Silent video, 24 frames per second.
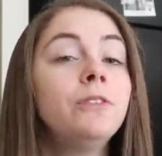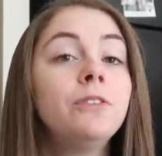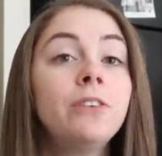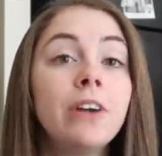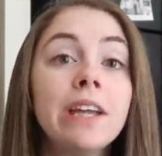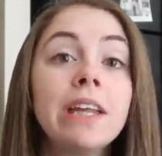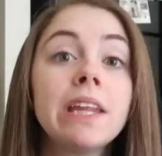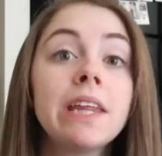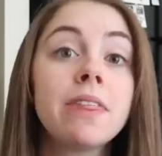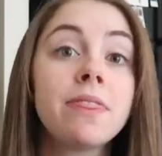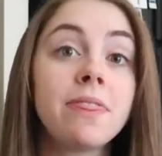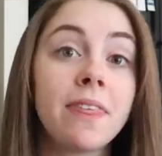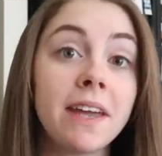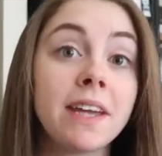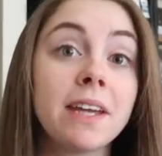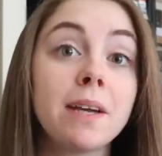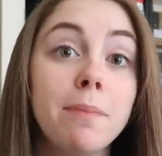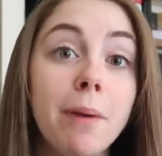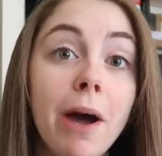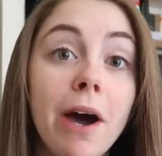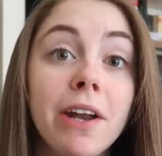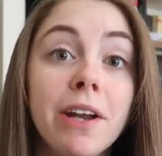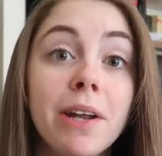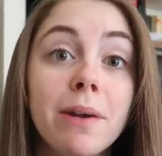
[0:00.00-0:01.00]
really think
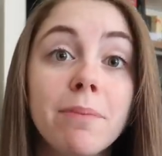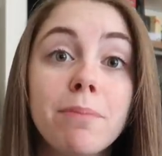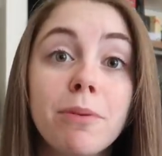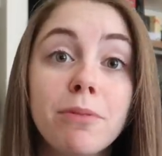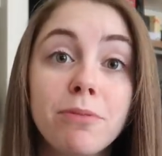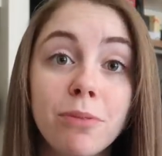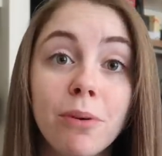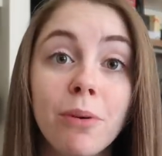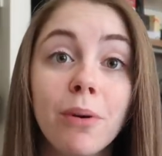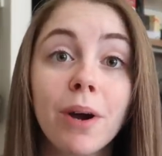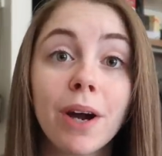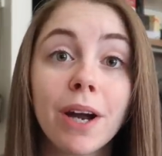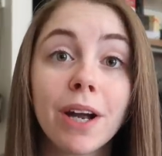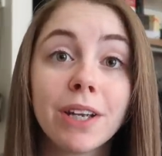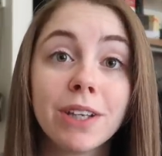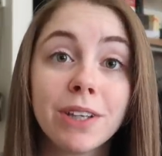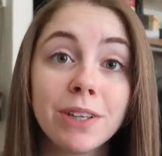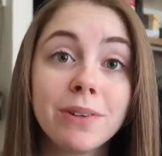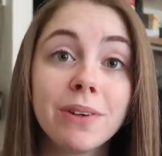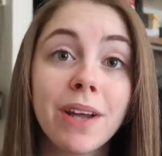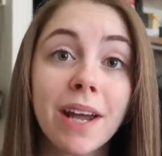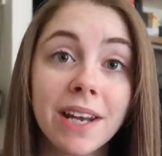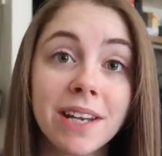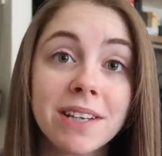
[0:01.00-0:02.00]
about it before
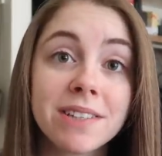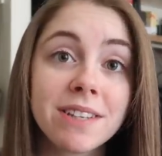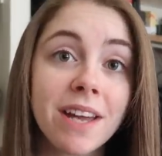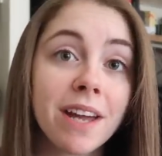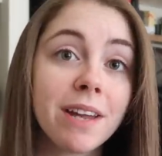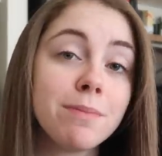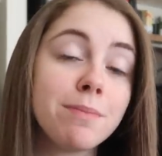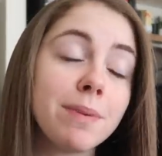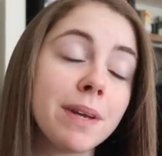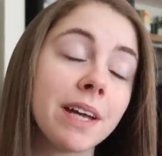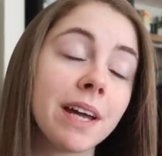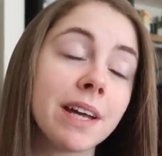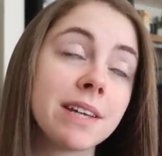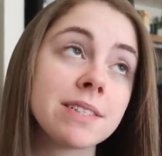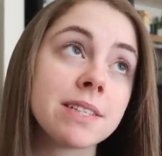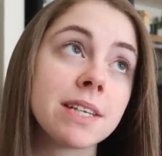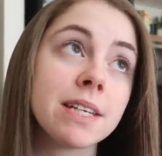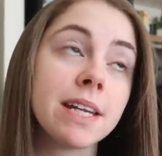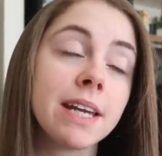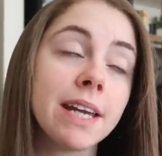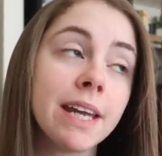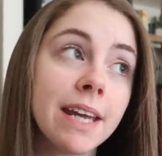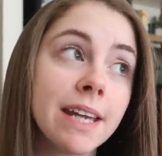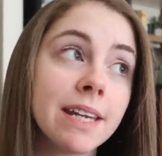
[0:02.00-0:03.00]
you get it done because
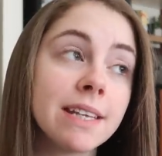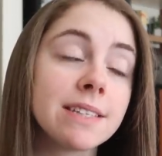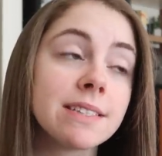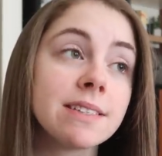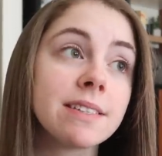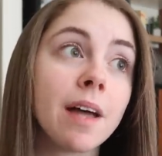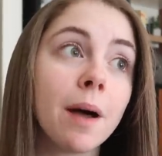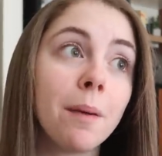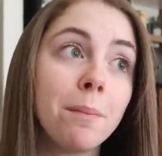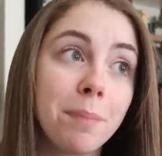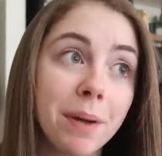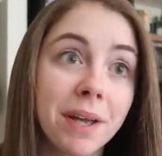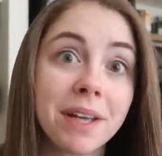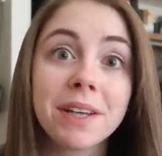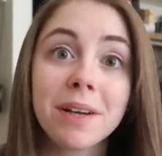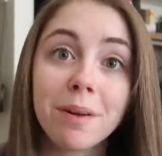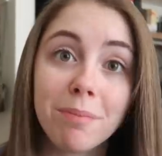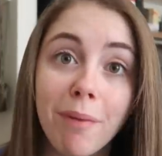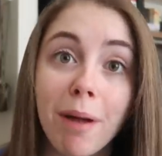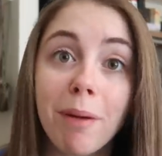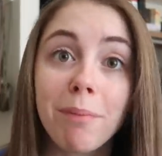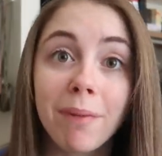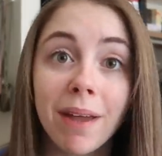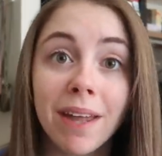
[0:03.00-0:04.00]
it is a big
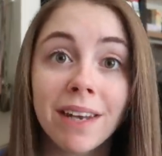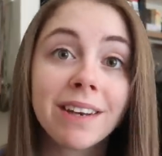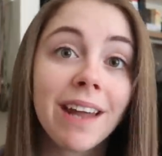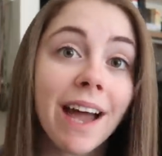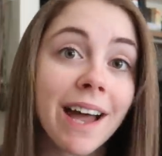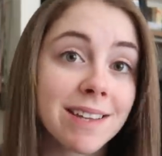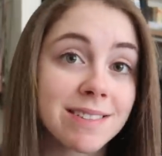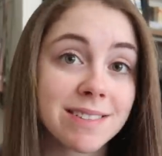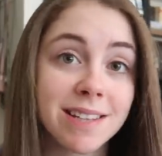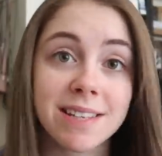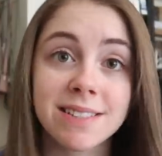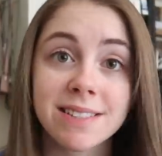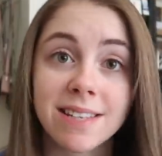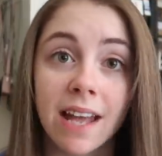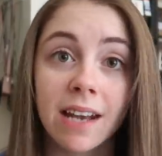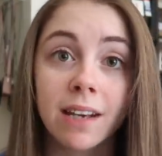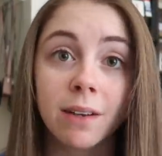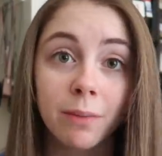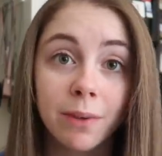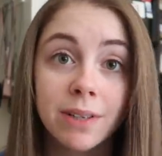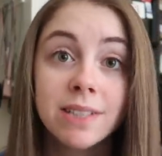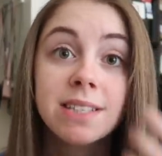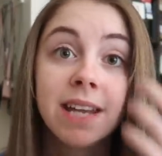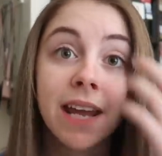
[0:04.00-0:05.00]
commitment. As I said,
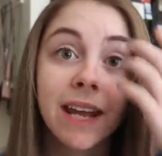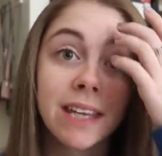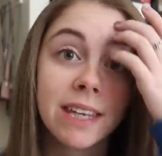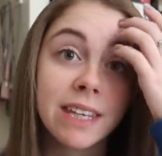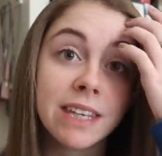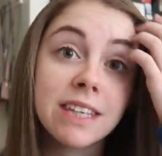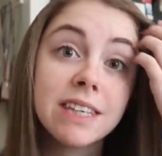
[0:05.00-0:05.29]
it would take